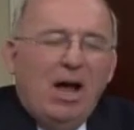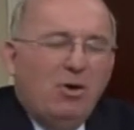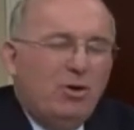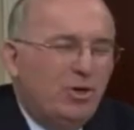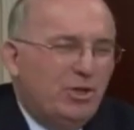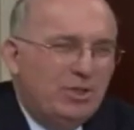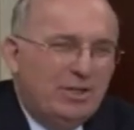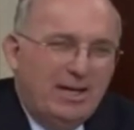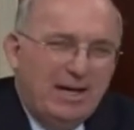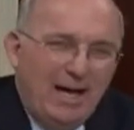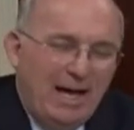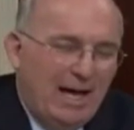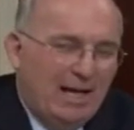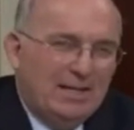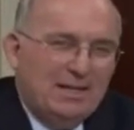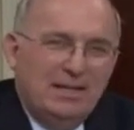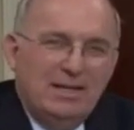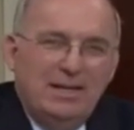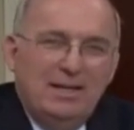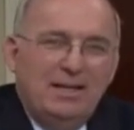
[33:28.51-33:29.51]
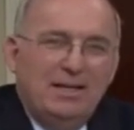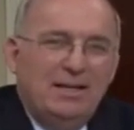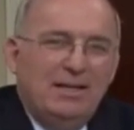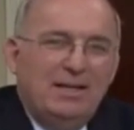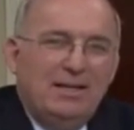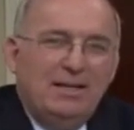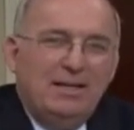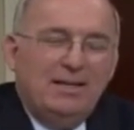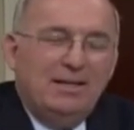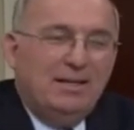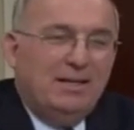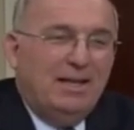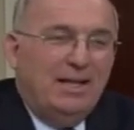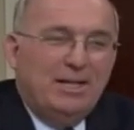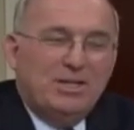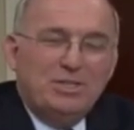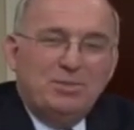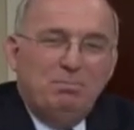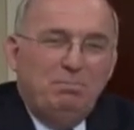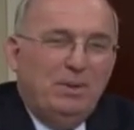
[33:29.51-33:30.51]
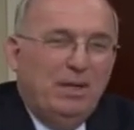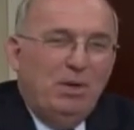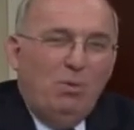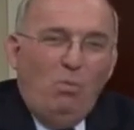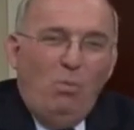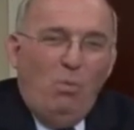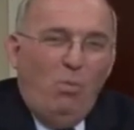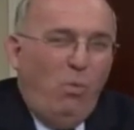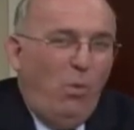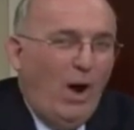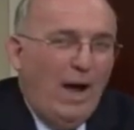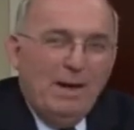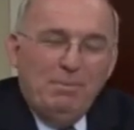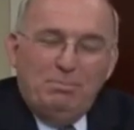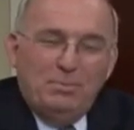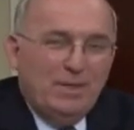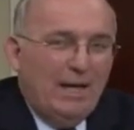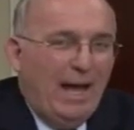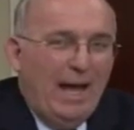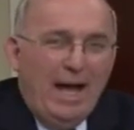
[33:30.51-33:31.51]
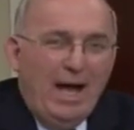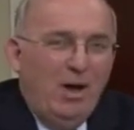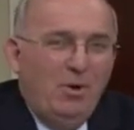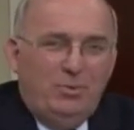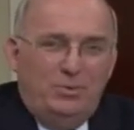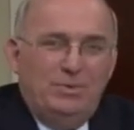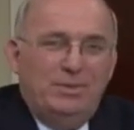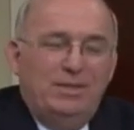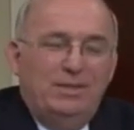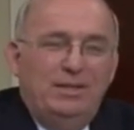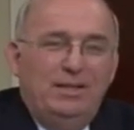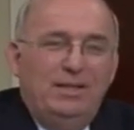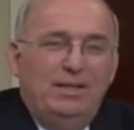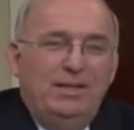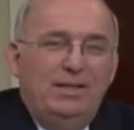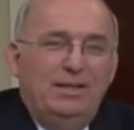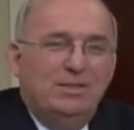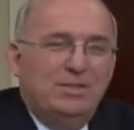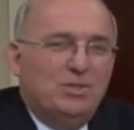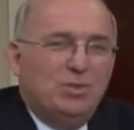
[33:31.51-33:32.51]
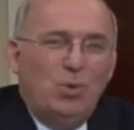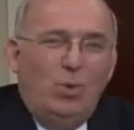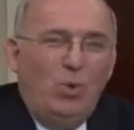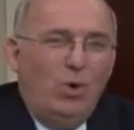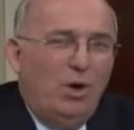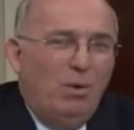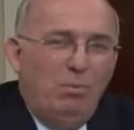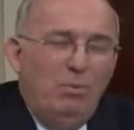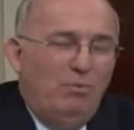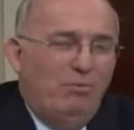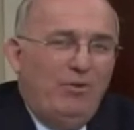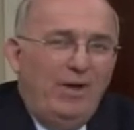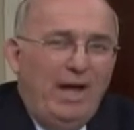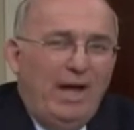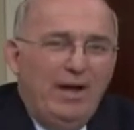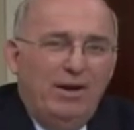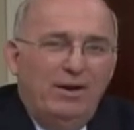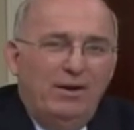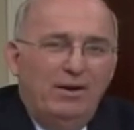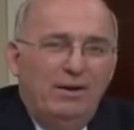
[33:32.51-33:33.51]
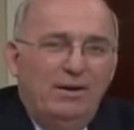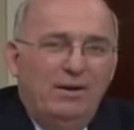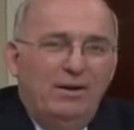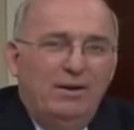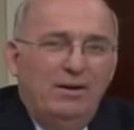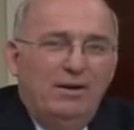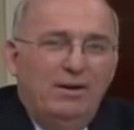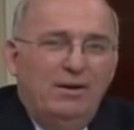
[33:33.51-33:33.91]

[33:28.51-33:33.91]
How could God let us be wiped out in this horrible fire?